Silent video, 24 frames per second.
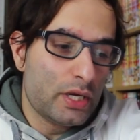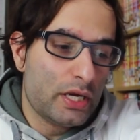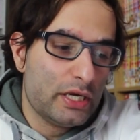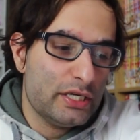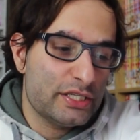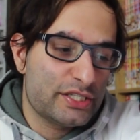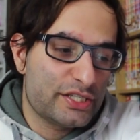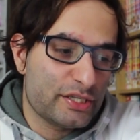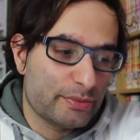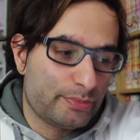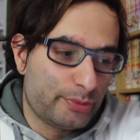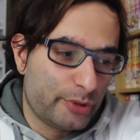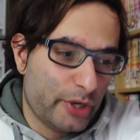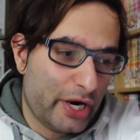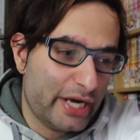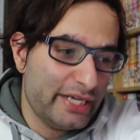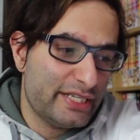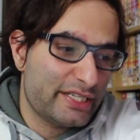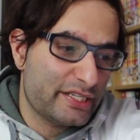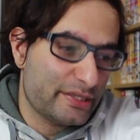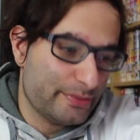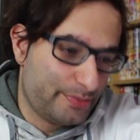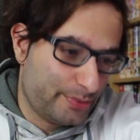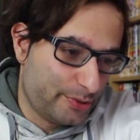
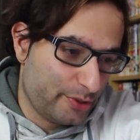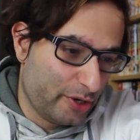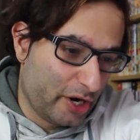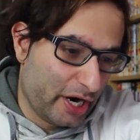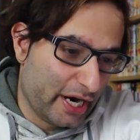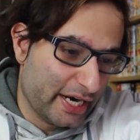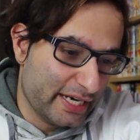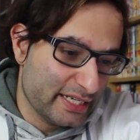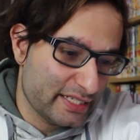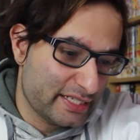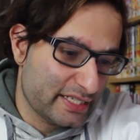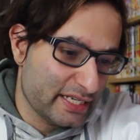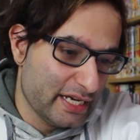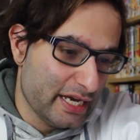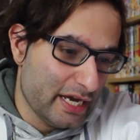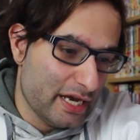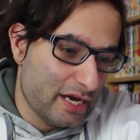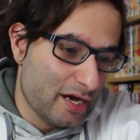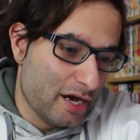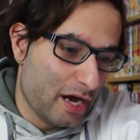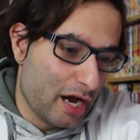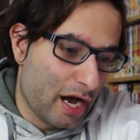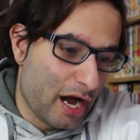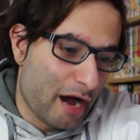surprise, surprise,
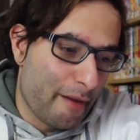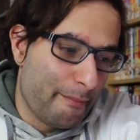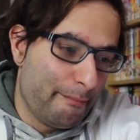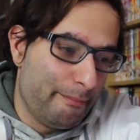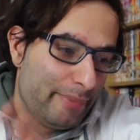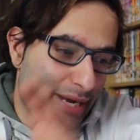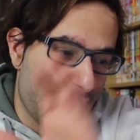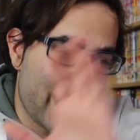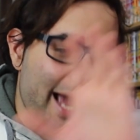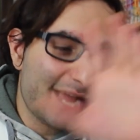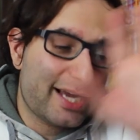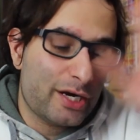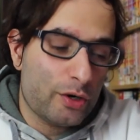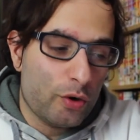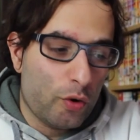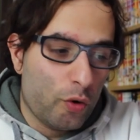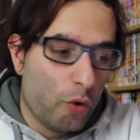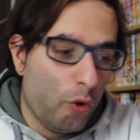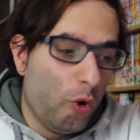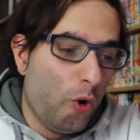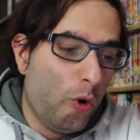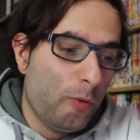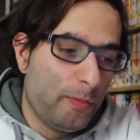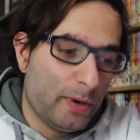a black
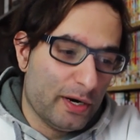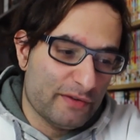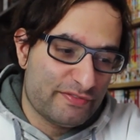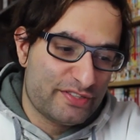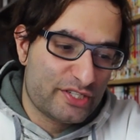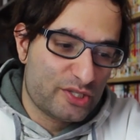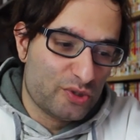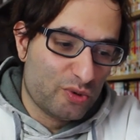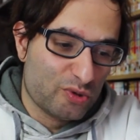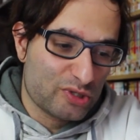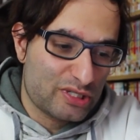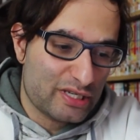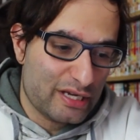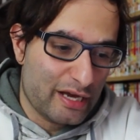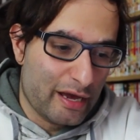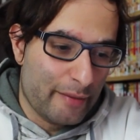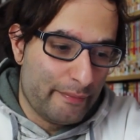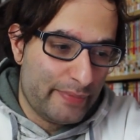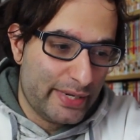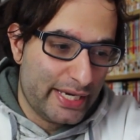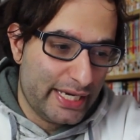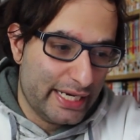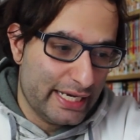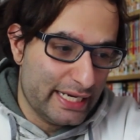orb of sorts
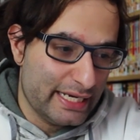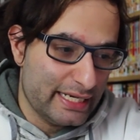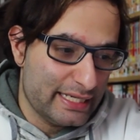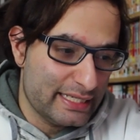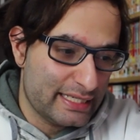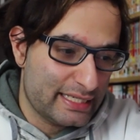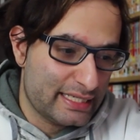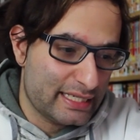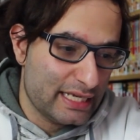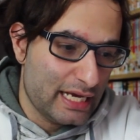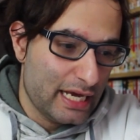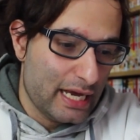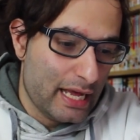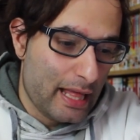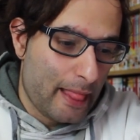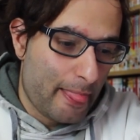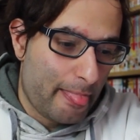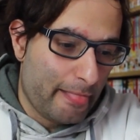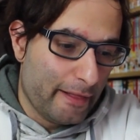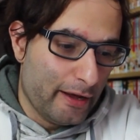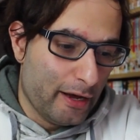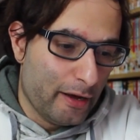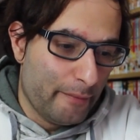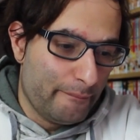appears.
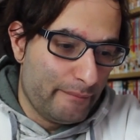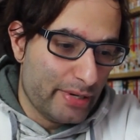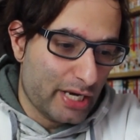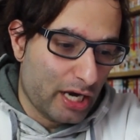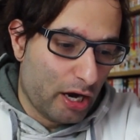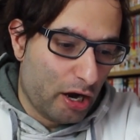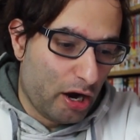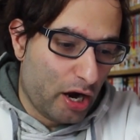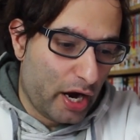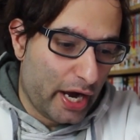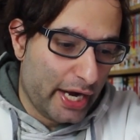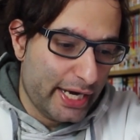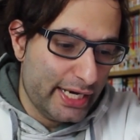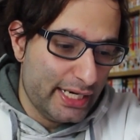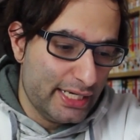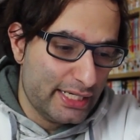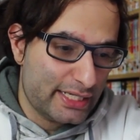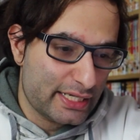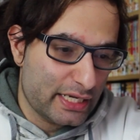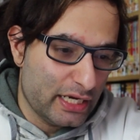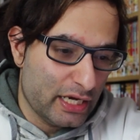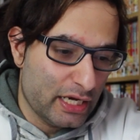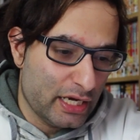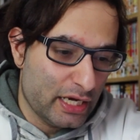
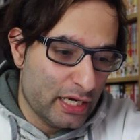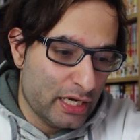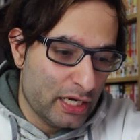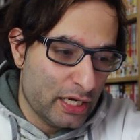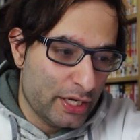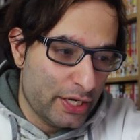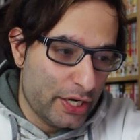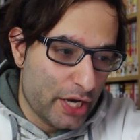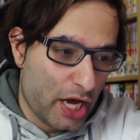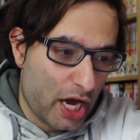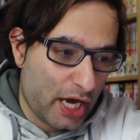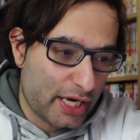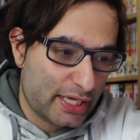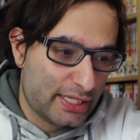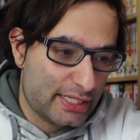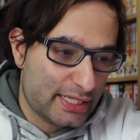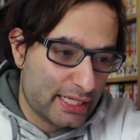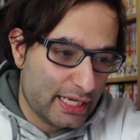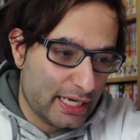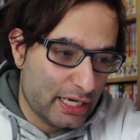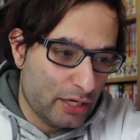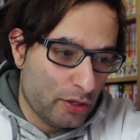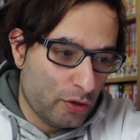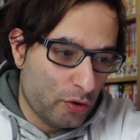Behind Nacht
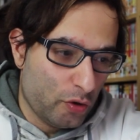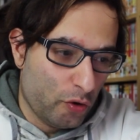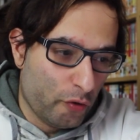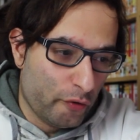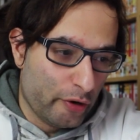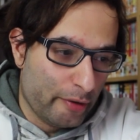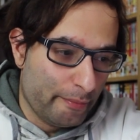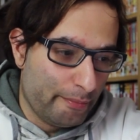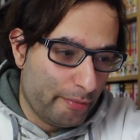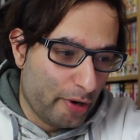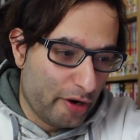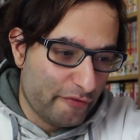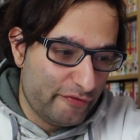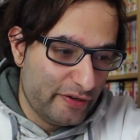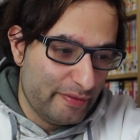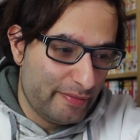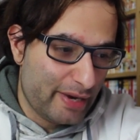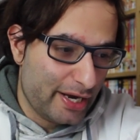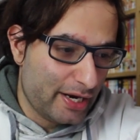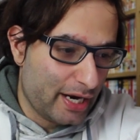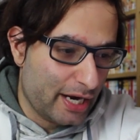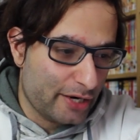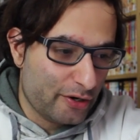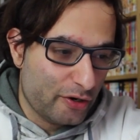or above him,
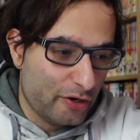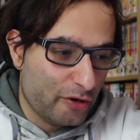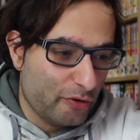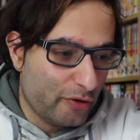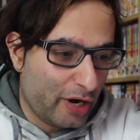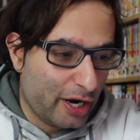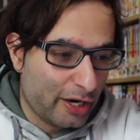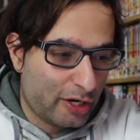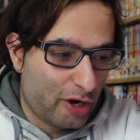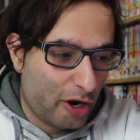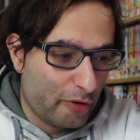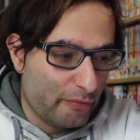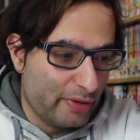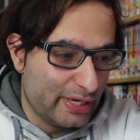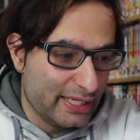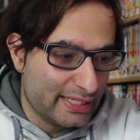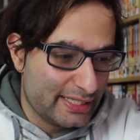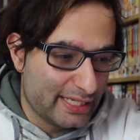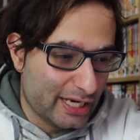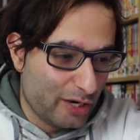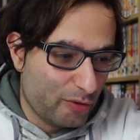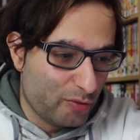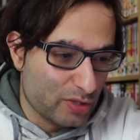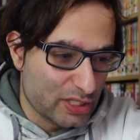I don't know, I can't really
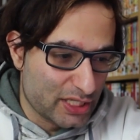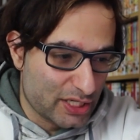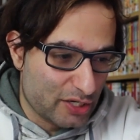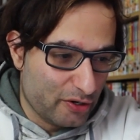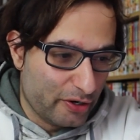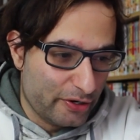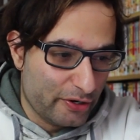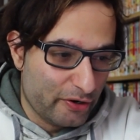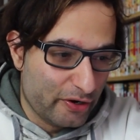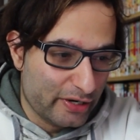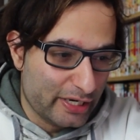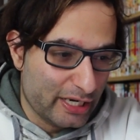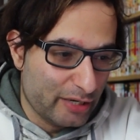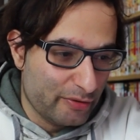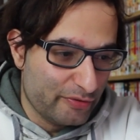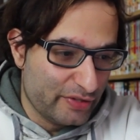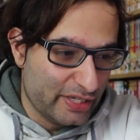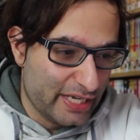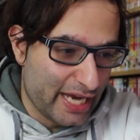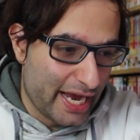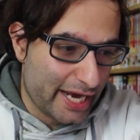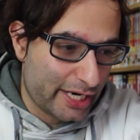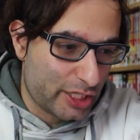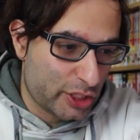tell what's going on here with
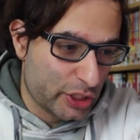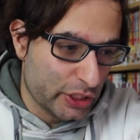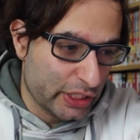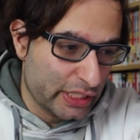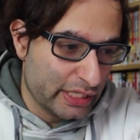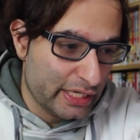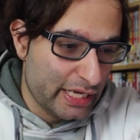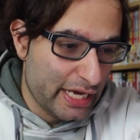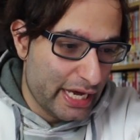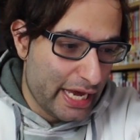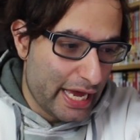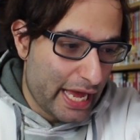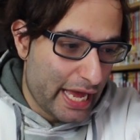the action.